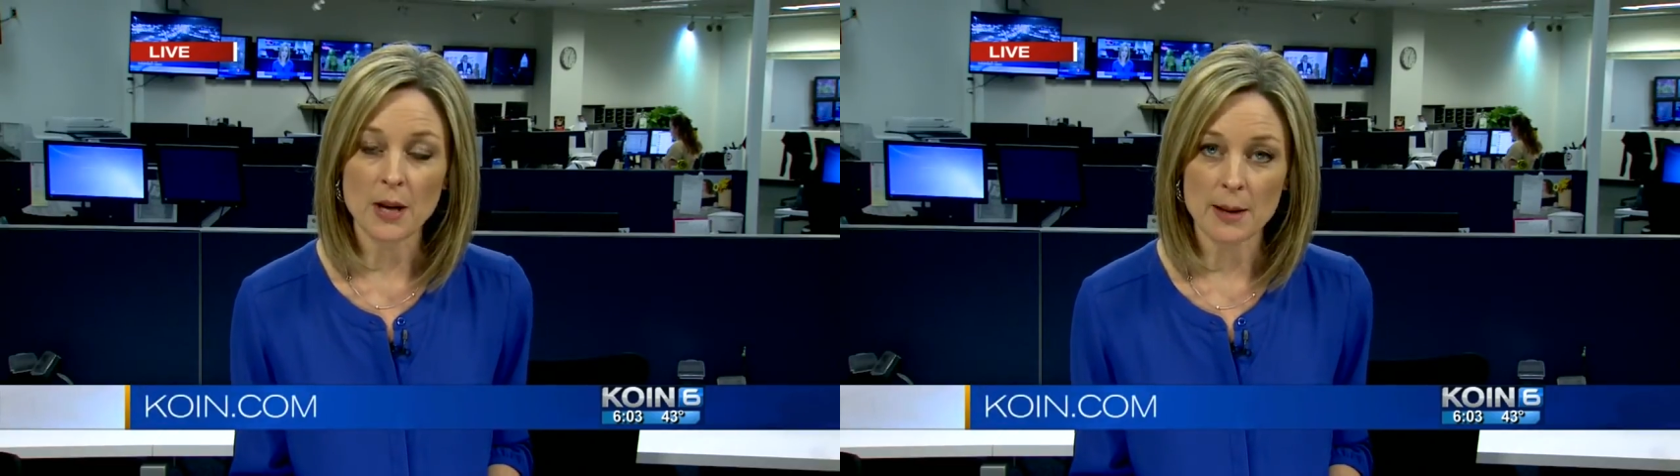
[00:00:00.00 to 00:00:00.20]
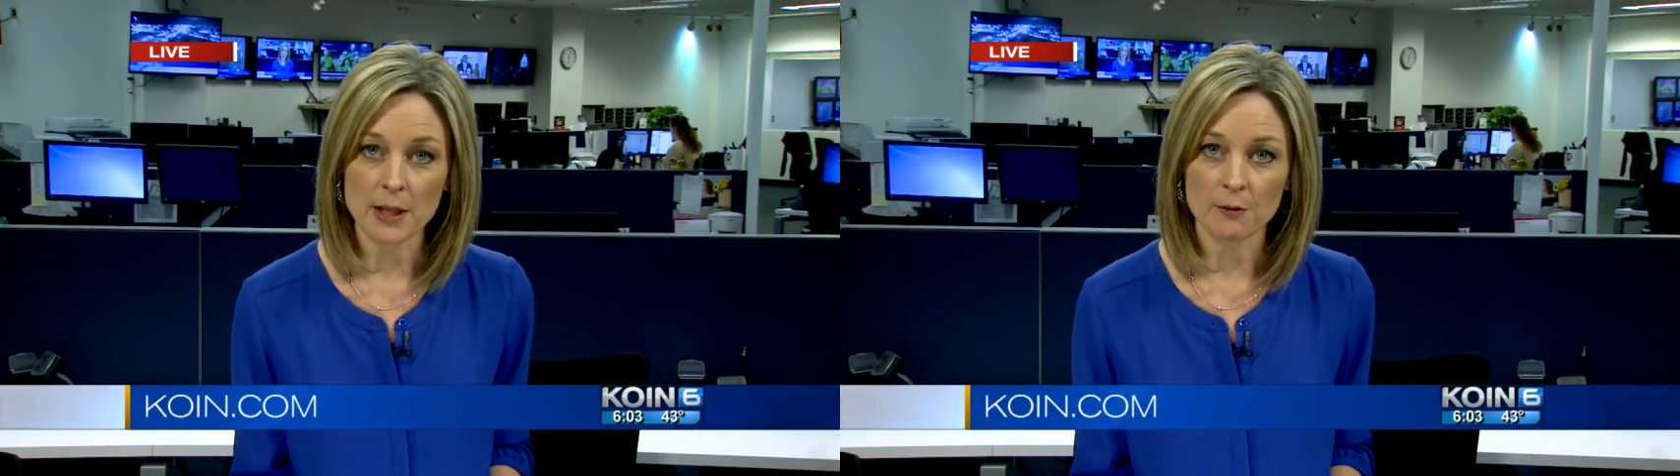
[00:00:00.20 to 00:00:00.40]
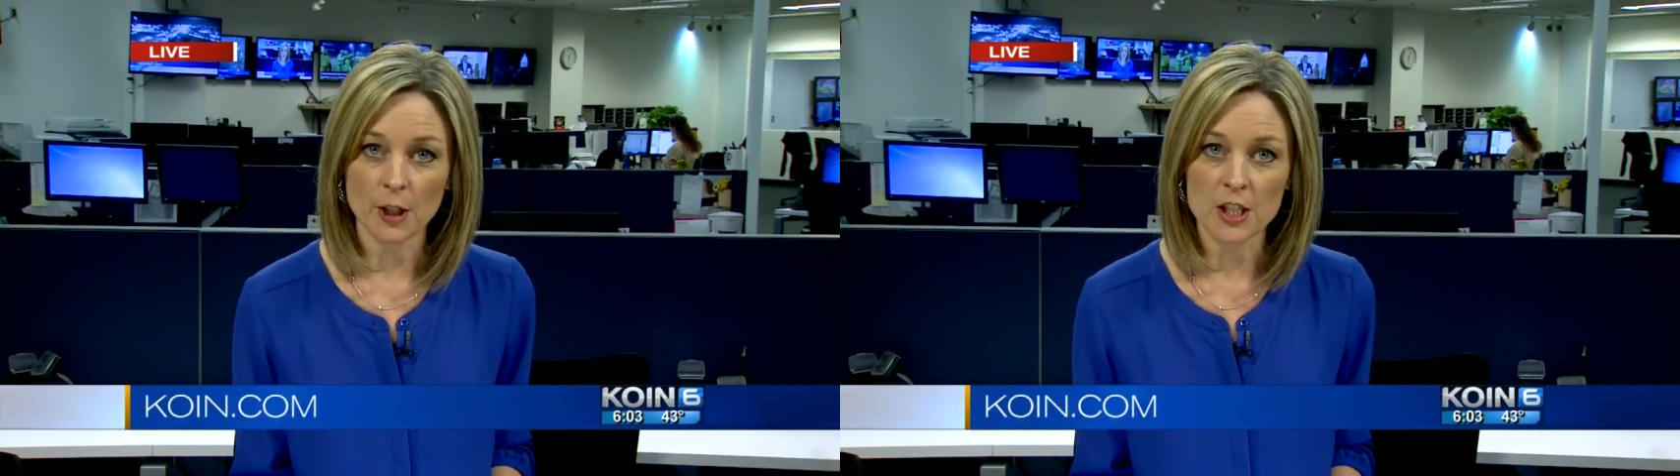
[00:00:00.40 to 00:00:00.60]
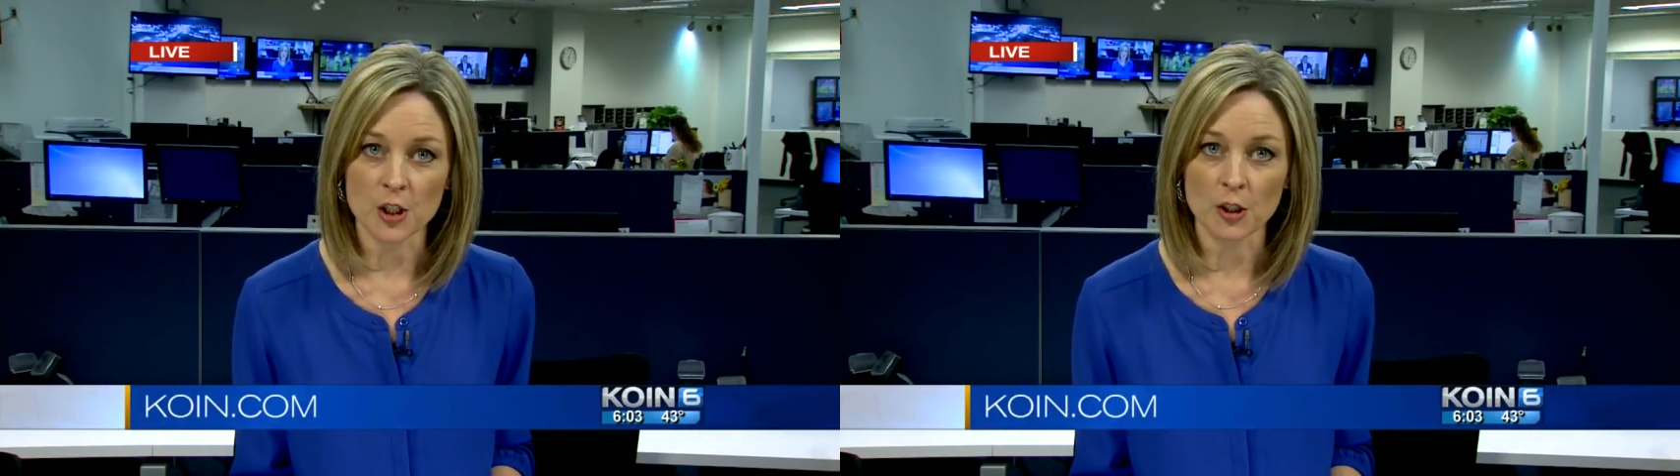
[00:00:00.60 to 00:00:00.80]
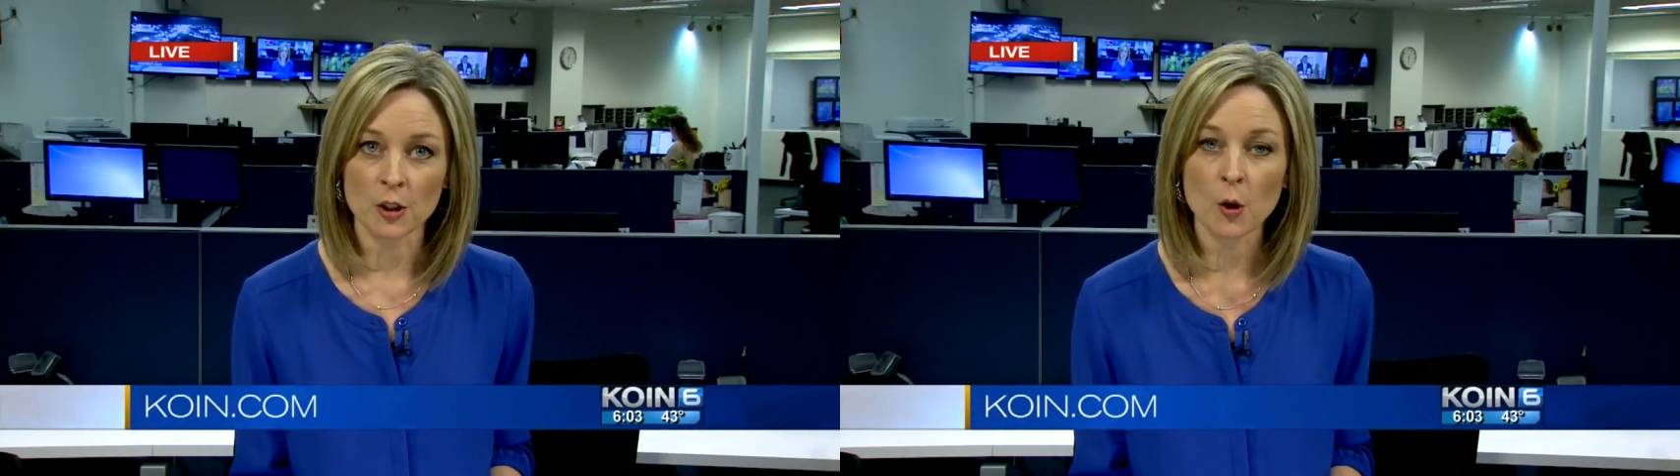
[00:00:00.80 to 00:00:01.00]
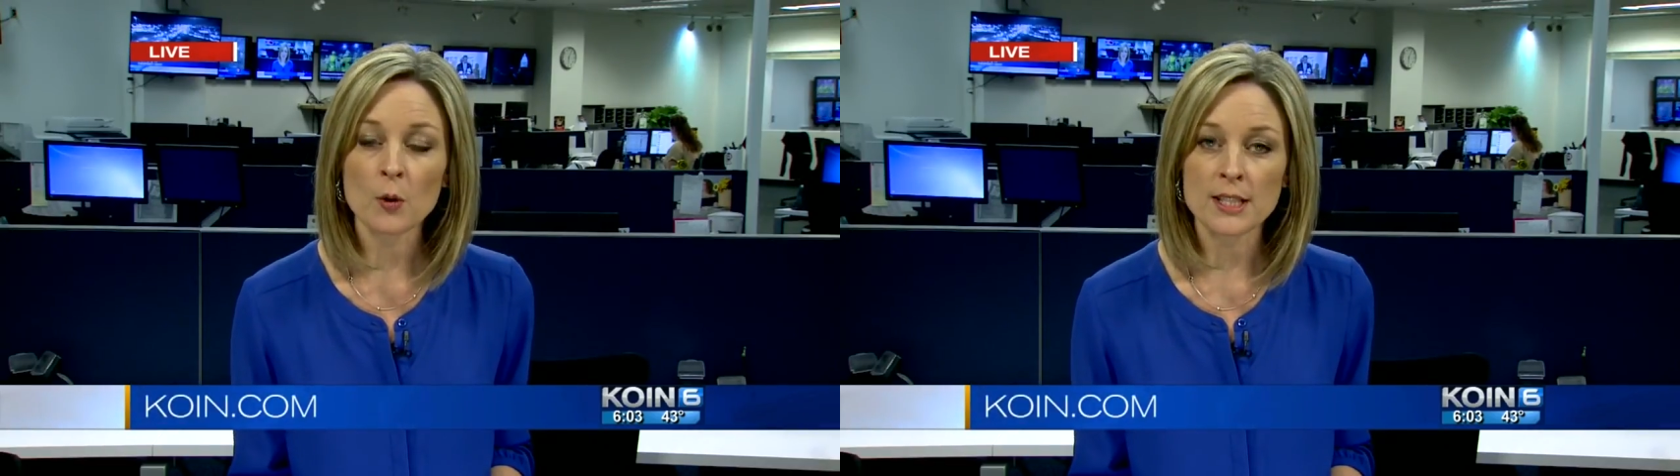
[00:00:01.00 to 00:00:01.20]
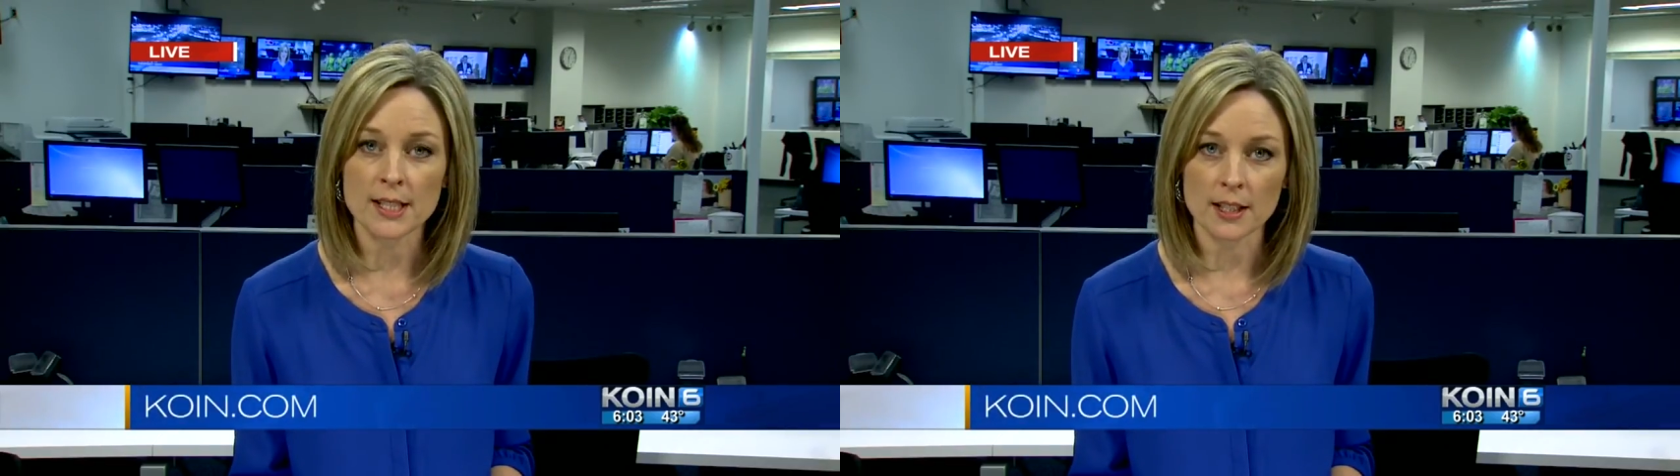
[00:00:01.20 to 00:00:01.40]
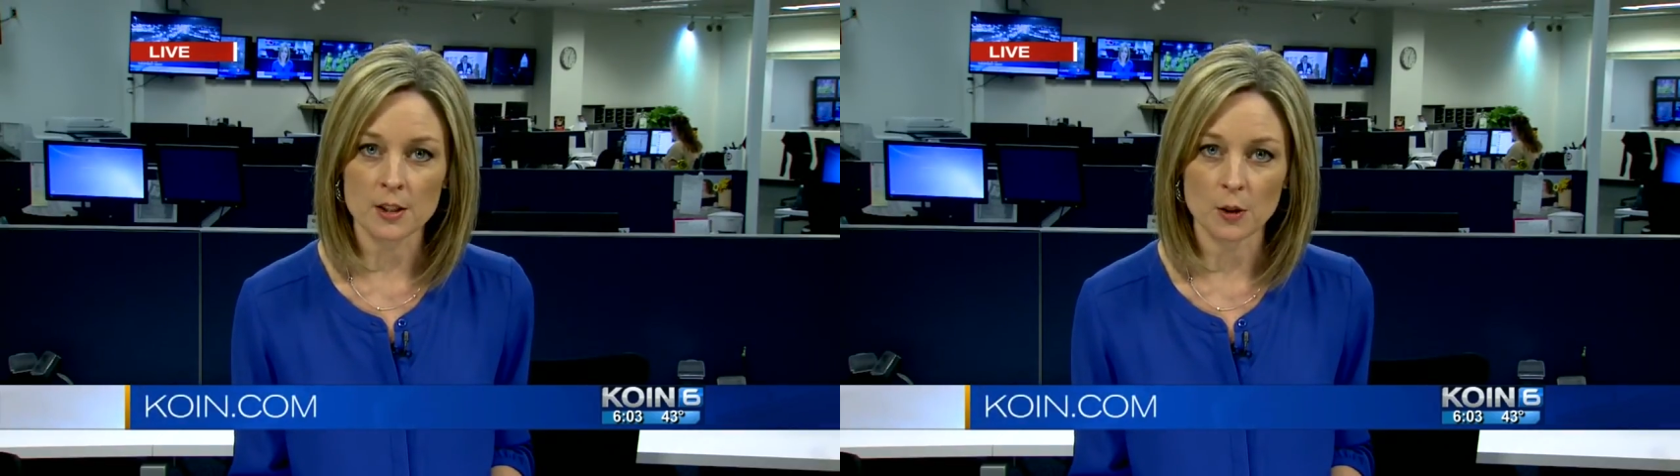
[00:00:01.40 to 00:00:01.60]
Amy Frazier, KOIN
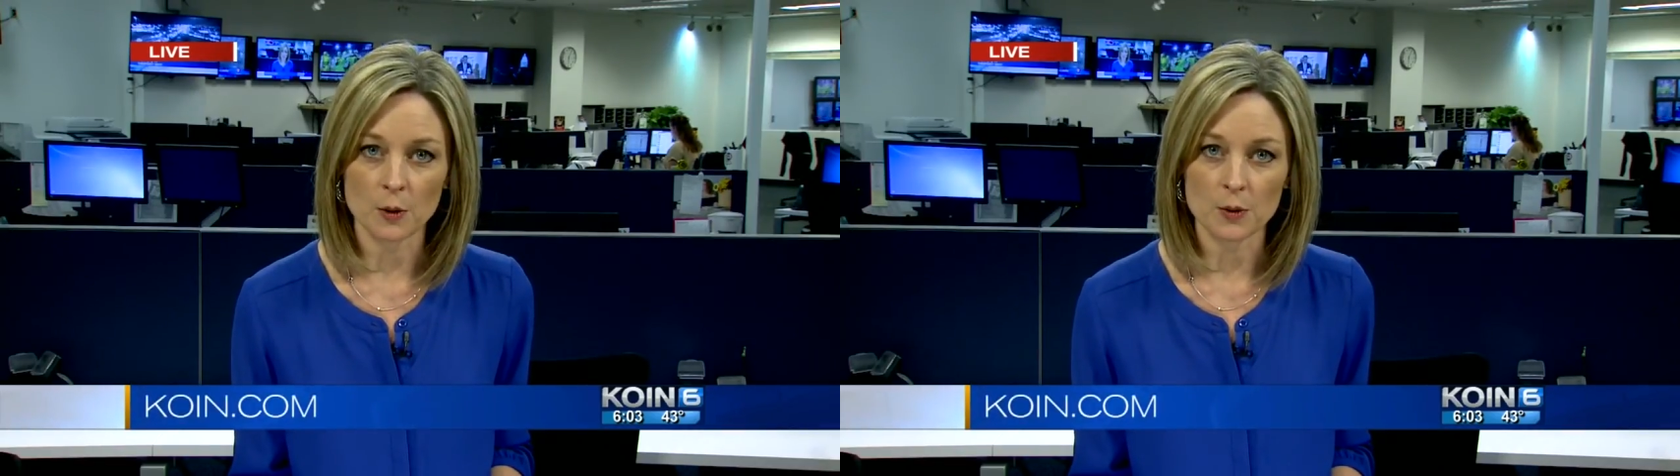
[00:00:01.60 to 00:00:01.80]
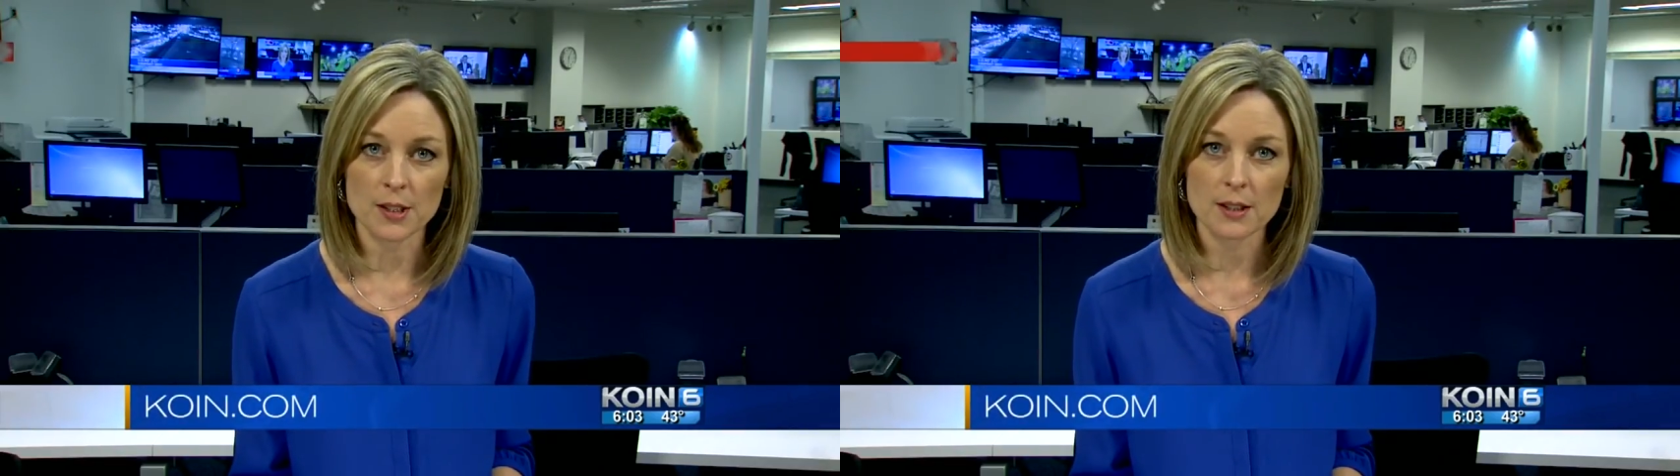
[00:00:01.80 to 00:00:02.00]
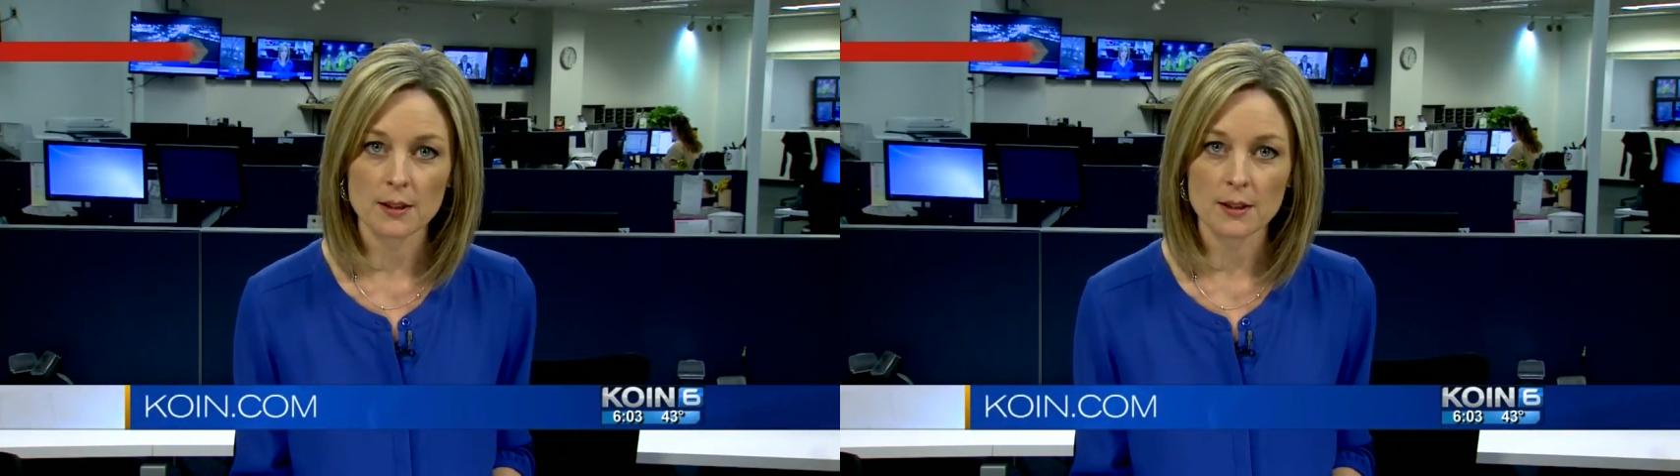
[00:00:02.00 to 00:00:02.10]
6 News.